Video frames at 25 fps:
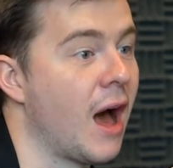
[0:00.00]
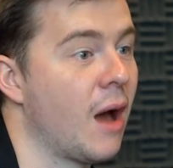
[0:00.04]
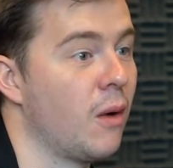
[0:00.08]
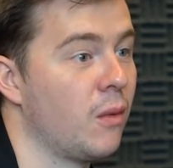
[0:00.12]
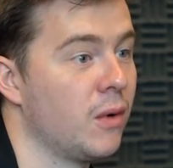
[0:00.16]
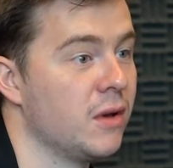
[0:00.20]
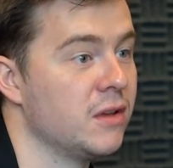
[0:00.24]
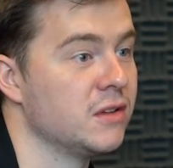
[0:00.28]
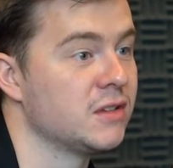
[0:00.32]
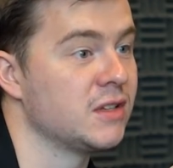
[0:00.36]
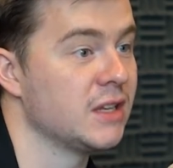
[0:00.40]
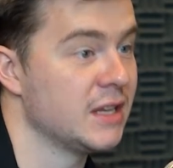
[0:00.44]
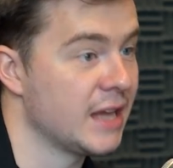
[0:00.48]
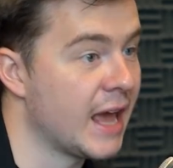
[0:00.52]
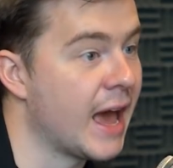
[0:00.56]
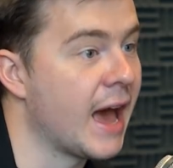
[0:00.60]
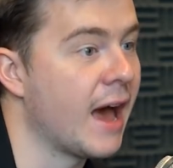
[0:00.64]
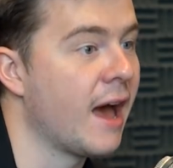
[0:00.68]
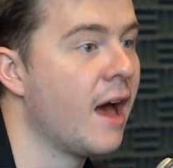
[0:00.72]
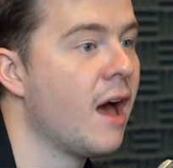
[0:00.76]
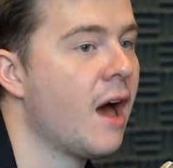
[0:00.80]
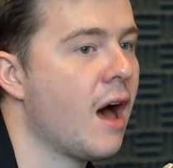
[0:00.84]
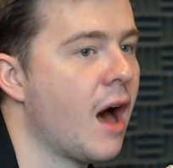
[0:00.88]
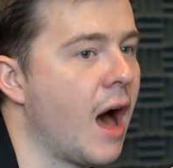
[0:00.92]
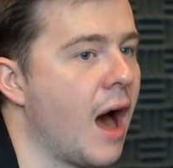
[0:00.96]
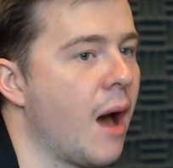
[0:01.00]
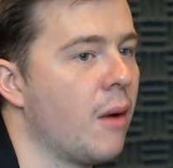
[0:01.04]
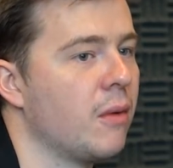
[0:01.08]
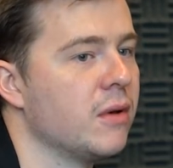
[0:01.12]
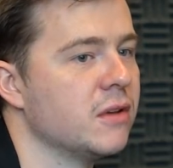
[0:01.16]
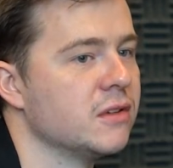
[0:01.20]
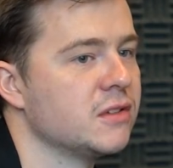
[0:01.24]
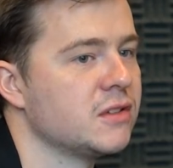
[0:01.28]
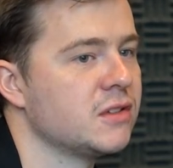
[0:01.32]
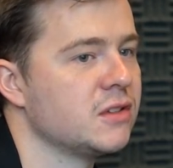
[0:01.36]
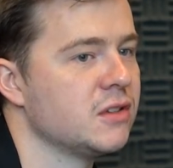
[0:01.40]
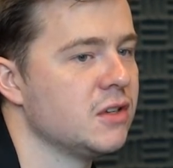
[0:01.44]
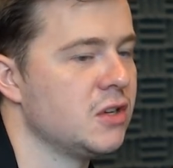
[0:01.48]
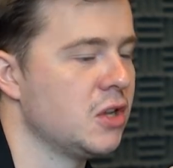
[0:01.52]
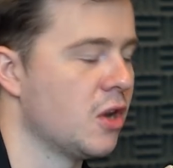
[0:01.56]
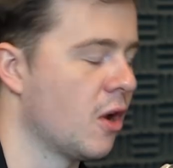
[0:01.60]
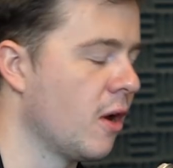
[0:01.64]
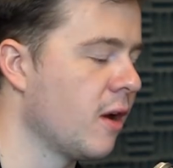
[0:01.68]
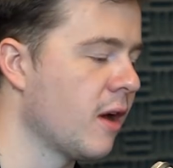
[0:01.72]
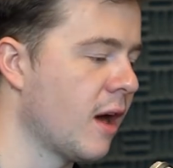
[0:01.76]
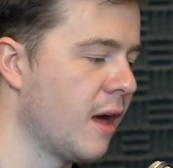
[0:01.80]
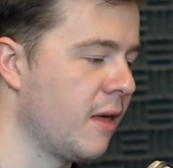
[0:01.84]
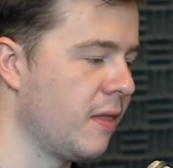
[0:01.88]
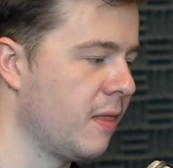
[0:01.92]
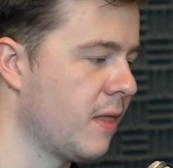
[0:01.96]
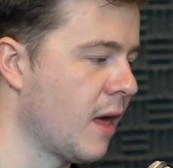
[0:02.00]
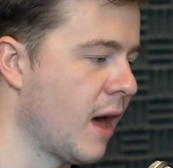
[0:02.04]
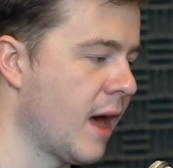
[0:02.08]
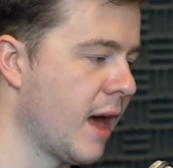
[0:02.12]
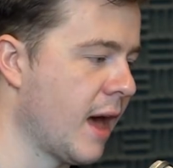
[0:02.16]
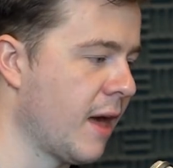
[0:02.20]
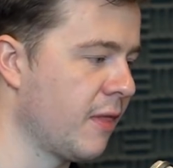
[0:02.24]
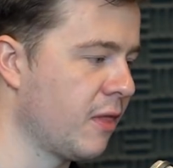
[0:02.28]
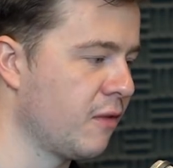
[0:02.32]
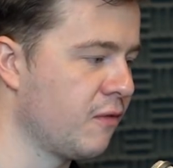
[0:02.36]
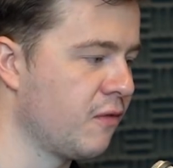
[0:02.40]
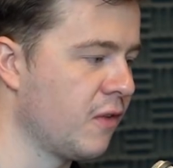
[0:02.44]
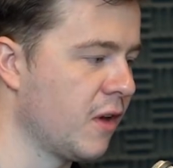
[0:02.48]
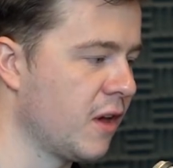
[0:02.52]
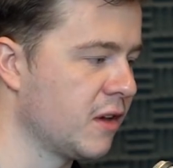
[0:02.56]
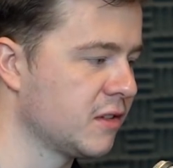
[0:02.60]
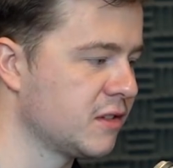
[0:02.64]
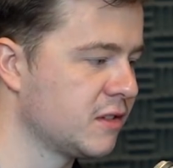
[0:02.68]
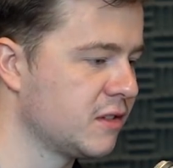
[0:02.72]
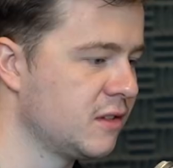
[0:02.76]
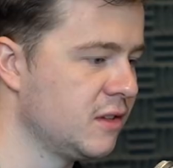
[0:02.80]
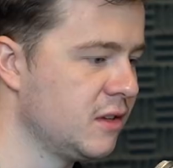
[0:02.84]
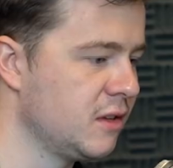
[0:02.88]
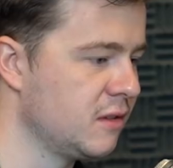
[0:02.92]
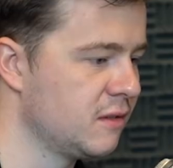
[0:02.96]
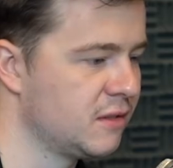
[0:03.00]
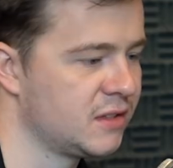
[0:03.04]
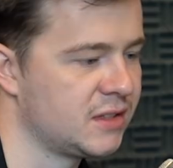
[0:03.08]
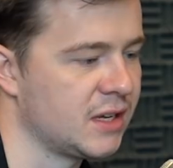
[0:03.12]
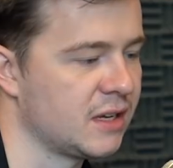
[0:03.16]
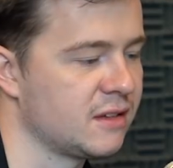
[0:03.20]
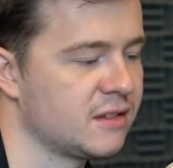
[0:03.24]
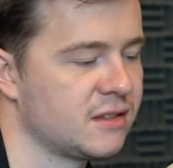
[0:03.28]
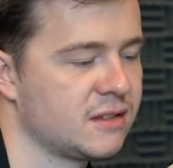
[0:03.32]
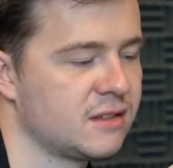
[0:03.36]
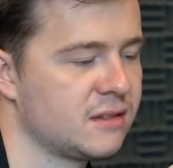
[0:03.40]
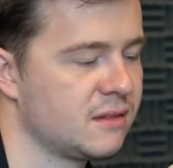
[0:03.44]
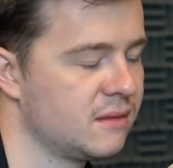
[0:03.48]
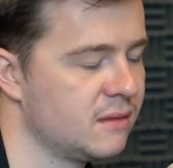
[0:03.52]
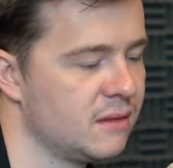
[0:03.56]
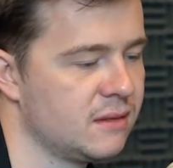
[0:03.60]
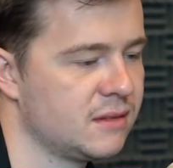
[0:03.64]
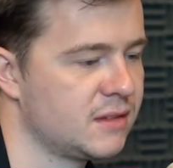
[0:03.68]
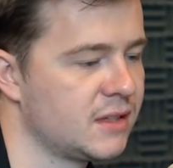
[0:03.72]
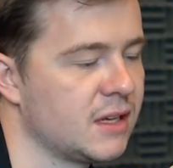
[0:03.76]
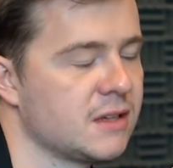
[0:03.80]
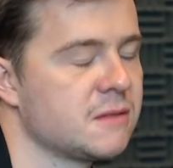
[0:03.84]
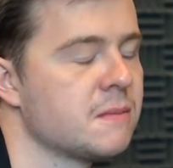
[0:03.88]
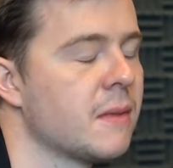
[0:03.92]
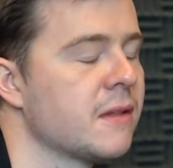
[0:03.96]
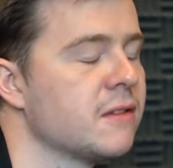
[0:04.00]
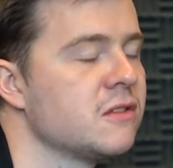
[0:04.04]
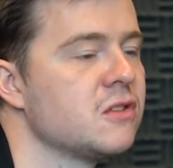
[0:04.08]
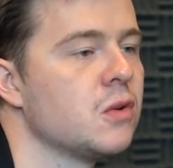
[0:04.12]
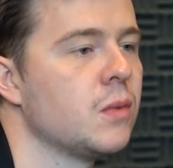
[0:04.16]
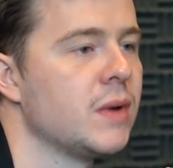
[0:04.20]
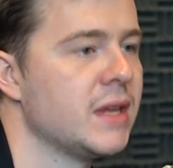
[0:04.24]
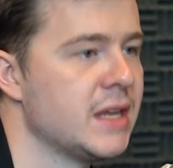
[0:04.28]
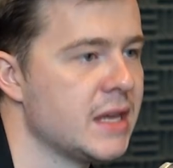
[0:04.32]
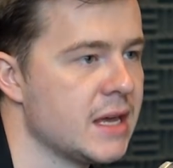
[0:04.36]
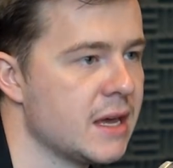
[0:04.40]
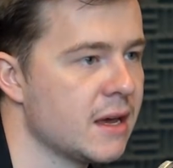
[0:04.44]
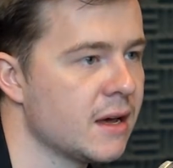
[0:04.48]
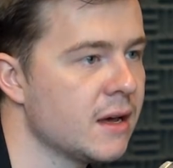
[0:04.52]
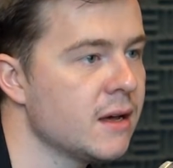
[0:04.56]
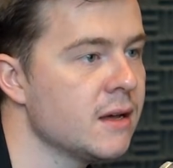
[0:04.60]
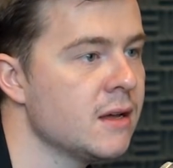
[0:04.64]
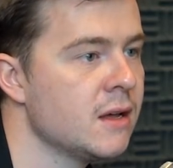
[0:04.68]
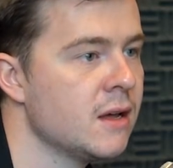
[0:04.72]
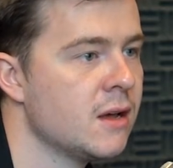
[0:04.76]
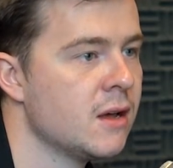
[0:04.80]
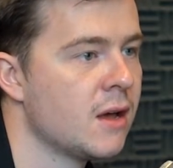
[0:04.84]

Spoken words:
I was, you know, I had the first six months to a year